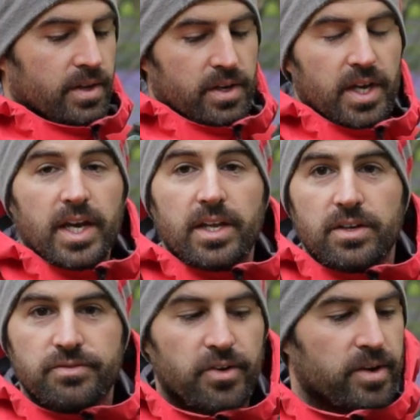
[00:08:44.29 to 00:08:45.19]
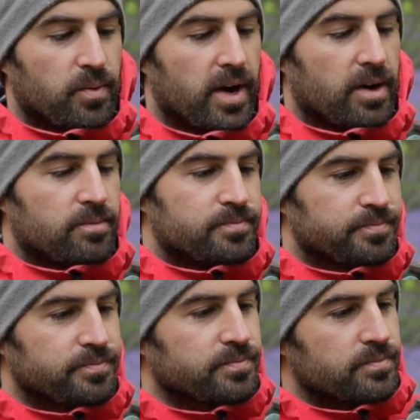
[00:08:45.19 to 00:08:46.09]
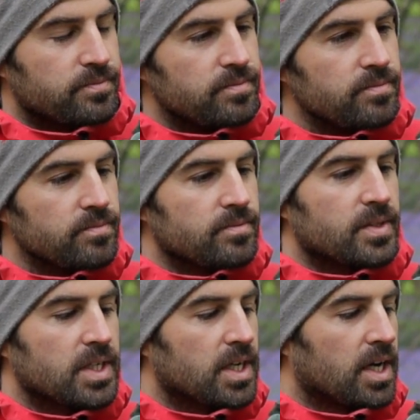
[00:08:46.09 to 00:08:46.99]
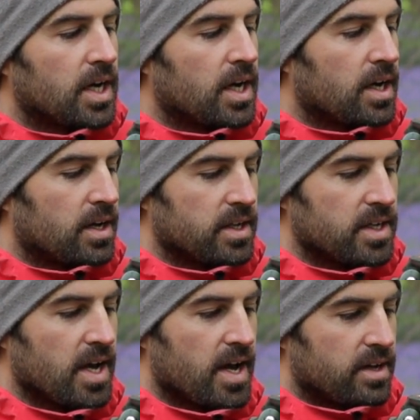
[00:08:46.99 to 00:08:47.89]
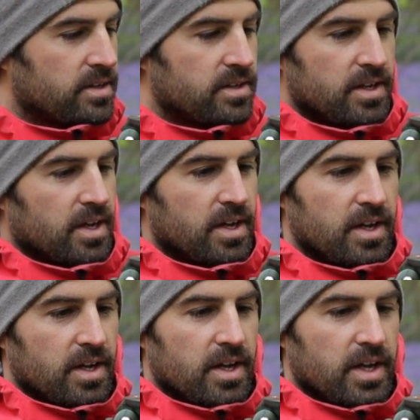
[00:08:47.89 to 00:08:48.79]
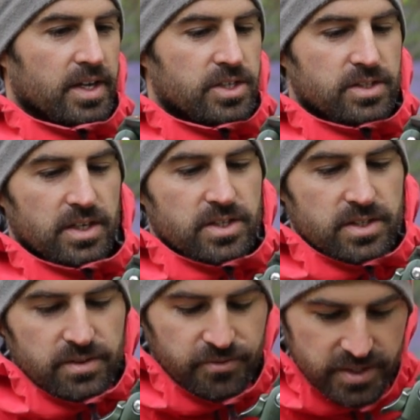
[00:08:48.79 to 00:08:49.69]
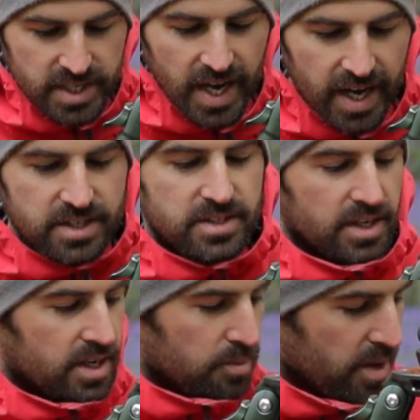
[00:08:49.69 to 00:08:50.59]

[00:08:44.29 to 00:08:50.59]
Nicky does very well. Yeah, and it's fantastically